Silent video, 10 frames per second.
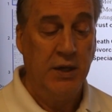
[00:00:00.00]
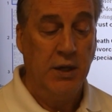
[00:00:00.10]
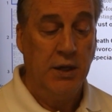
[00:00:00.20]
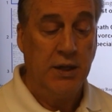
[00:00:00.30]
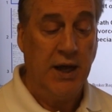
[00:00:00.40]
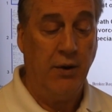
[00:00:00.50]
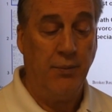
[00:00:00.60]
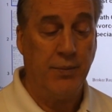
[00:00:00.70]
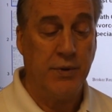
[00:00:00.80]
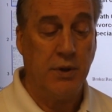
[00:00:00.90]
Now,
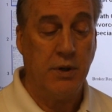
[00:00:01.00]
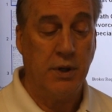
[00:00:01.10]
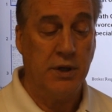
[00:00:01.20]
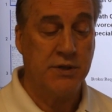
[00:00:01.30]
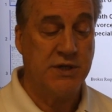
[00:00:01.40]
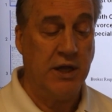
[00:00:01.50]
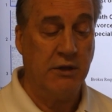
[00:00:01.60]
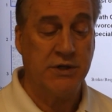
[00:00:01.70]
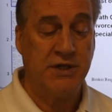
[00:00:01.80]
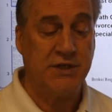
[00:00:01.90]
seller
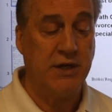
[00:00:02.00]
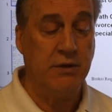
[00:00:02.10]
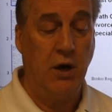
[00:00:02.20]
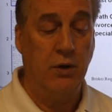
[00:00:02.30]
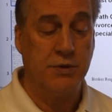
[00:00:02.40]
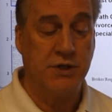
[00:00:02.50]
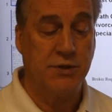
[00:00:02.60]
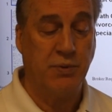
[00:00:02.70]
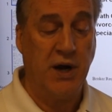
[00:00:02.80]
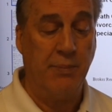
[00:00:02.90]
existing loans, is
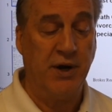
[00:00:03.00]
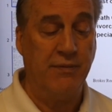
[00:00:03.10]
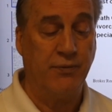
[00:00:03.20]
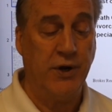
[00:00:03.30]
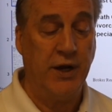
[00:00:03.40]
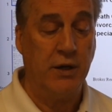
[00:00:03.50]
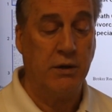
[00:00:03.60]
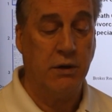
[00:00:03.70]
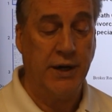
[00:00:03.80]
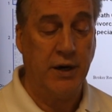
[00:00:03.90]
property free and
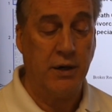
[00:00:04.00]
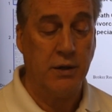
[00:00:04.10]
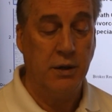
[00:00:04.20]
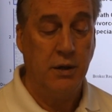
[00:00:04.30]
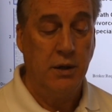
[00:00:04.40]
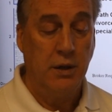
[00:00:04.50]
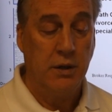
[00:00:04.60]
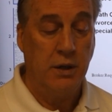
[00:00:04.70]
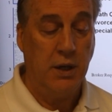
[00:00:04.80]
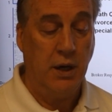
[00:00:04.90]
clear?
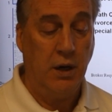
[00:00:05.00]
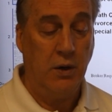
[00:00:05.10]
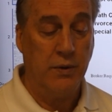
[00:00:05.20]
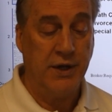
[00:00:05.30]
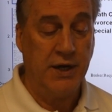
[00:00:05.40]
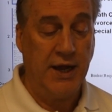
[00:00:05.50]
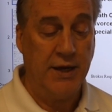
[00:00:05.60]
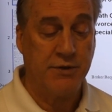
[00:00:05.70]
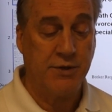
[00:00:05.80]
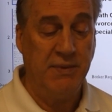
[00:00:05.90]
No, then
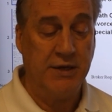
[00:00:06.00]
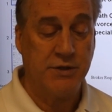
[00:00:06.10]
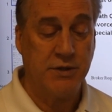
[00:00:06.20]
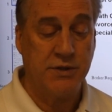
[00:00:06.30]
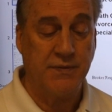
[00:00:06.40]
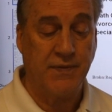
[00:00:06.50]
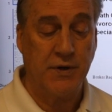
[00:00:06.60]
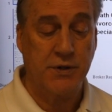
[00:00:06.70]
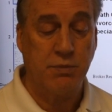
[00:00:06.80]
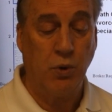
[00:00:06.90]
that means there's a
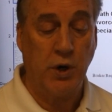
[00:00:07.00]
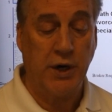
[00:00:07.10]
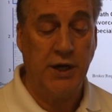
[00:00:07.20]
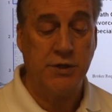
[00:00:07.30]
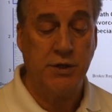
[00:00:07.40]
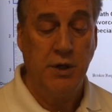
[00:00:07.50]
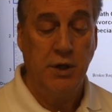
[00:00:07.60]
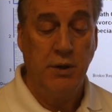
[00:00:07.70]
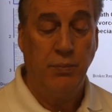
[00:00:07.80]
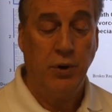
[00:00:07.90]
first mortgage.
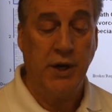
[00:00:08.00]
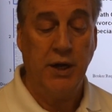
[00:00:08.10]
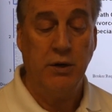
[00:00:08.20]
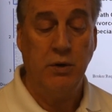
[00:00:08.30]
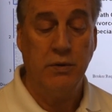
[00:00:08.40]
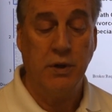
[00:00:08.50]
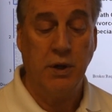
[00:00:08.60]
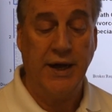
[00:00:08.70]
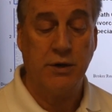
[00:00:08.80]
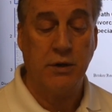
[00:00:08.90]
Put in who the
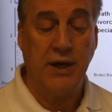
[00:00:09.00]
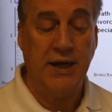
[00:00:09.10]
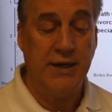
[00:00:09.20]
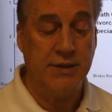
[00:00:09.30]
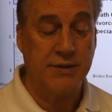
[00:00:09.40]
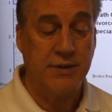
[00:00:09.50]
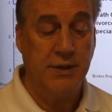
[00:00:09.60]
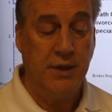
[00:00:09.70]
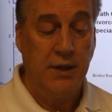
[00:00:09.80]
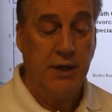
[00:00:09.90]
lender is.
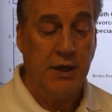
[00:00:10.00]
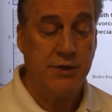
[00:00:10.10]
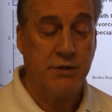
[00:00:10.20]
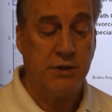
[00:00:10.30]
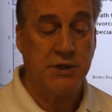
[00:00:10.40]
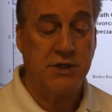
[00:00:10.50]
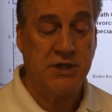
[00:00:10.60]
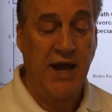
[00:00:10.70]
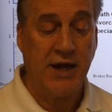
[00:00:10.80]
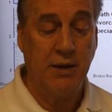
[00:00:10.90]
Is there a
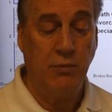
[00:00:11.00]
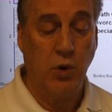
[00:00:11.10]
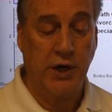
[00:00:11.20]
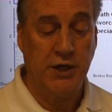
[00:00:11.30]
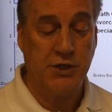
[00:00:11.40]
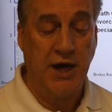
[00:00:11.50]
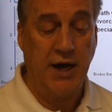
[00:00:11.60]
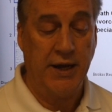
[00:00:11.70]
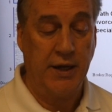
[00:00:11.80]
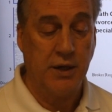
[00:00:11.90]
second mortgage
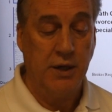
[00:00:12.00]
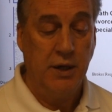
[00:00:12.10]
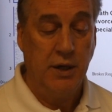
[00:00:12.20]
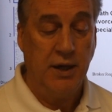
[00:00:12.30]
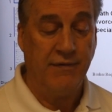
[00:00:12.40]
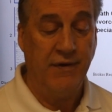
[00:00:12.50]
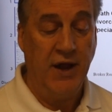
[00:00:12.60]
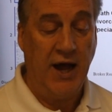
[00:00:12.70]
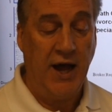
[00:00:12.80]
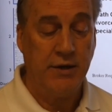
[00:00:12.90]
on it? If
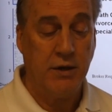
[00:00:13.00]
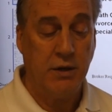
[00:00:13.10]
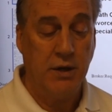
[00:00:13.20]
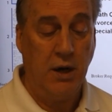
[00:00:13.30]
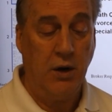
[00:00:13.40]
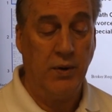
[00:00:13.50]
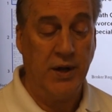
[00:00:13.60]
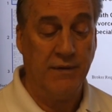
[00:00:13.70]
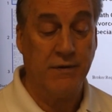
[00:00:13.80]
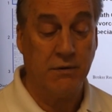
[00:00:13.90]
not, no.
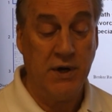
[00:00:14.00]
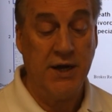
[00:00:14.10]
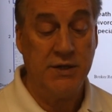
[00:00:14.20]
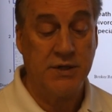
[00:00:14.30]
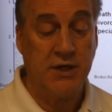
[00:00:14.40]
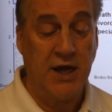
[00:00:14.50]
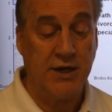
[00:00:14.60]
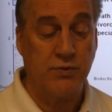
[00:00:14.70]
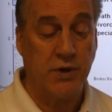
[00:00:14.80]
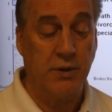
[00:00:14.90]
If there is, then
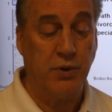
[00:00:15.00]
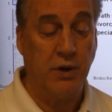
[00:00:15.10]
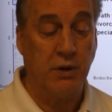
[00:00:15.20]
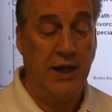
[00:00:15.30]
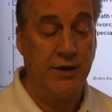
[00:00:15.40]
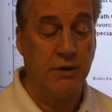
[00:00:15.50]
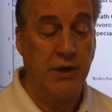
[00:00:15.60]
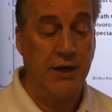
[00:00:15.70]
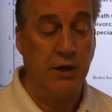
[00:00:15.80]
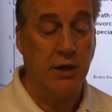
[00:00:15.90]
yes, we're going to put a lender
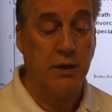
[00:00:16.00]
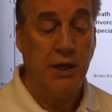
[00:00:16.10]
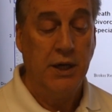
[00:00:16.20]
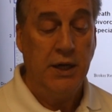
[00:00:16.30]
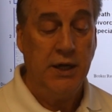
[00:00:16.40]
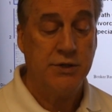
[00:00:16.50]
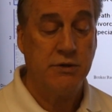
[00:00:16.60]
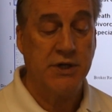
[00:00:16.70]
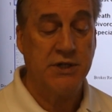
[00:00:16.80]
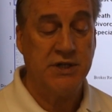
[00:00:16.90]
in here. Is
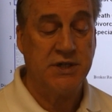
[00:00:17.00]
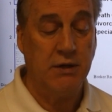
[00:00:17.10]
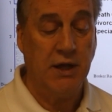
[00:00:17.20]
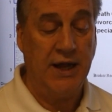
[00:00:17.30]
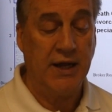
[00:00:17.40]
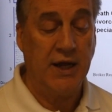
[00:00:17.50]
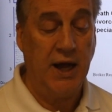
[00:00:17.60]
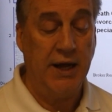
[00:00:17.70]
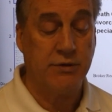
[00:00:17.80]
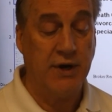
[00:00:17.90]
there existing land
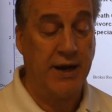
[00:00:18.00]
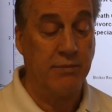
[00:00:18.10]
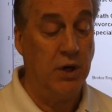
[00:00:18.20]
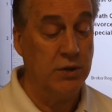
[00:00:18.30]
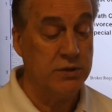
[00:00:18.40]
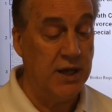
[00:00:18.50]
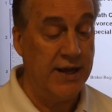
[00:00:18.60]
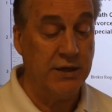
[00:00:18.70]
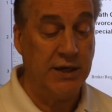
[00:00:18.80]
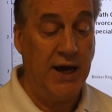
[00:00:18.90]
contract? Most
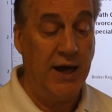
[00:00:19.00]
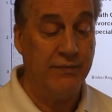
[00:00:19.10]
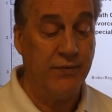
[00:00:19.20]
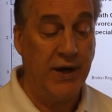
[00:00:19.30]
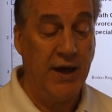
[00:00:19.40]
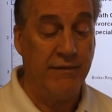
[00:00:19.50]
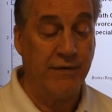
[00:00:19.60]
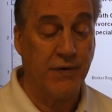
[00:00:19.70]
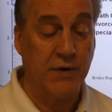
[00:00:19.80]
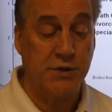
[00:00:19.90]
likely not if we have a
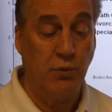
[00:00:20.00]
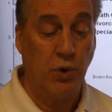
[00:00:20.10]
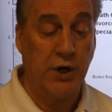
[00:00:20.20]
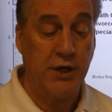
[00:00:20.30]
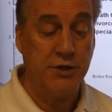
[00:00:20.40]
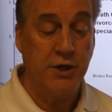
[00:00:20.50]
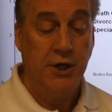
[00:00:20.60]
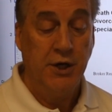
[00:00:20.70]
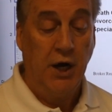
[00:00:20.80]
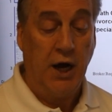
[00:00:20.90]
first mortgage.
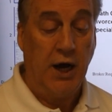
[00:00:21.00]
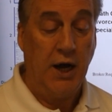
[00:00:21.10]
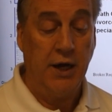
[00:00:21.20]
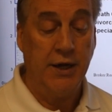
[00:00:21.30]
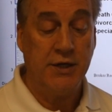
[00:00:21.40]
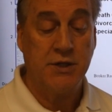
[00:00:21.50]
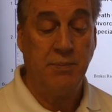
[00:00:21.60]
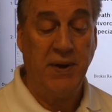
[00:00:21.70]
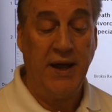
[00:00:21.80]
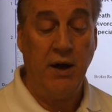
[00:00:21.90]
Is the
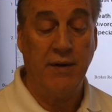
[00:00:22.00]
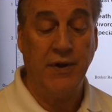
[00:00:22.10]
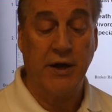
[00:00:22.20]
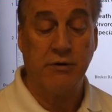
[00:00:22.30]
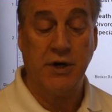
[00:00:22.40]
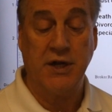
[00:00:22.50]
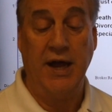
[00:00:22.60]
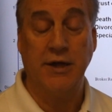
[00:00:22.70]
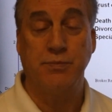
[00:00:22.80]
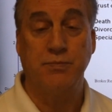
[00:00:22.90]
payoff letter
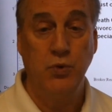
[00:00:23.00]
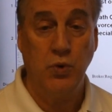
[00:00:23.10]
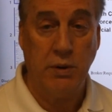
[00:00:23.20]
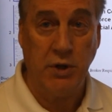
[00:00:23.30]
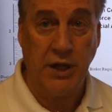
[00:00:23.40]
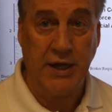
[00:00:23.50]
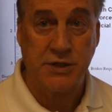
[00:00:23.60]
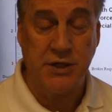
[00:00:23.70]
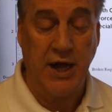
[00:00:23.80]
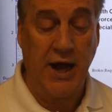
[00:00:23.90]
attached? Normally
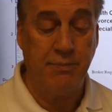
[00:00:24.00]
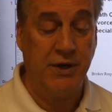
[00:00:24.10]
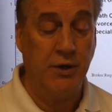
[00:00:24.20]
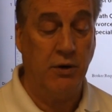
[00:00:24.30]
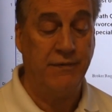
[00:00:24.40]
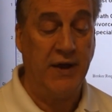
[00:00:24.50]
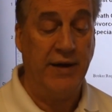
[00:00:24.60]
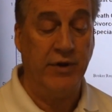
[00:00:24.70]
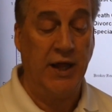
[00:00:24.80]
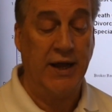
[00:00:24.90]
it's not, but no, if you
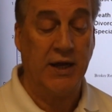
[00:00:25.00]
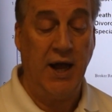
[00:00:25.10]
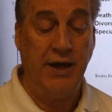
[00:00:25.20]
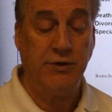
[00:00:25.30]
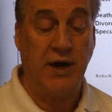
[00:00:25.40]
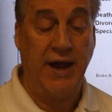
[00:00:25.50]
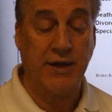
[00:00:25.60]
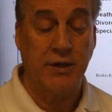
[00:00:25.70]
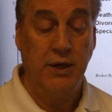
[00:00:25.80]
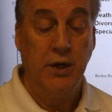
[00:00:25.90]
have a land
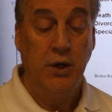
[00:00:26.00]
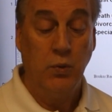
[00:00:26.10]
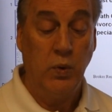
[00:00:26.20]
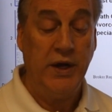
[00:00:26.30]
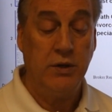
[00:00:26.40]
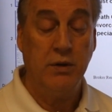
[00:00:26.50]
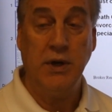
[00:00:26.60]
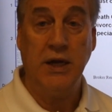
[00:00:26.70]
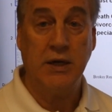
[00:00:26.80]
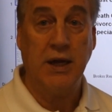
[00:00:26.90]
contract, we do
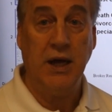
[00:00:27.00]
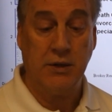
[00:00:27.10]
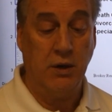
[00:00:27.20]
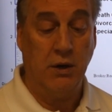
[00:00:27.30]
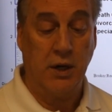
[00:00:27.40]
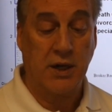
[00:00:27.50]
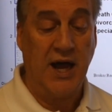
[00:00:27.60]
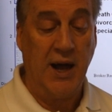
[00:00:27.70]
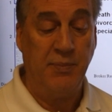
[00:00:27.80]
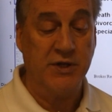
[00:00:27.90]
need to get
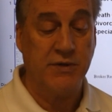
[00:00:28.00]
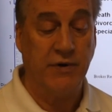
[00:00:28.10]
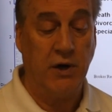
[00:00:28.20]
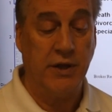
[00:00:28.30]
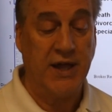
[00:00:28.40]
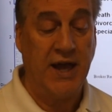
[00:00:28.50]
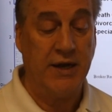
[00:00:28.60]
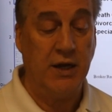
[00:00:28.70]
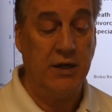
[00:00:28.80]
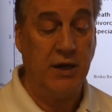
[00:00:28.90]
copies of all of that
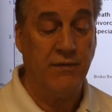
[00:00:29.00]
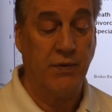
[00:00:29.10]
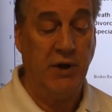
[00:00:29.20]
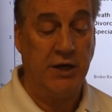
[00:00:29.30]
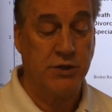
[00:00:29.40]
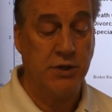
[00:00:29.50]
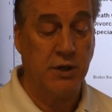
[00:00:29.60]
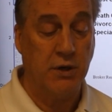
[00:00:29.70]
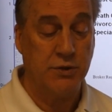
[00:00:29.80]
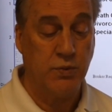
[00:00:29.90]
and the information that
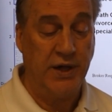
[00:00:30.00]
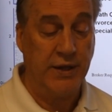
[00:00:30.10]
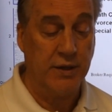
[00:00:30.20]
goes with it.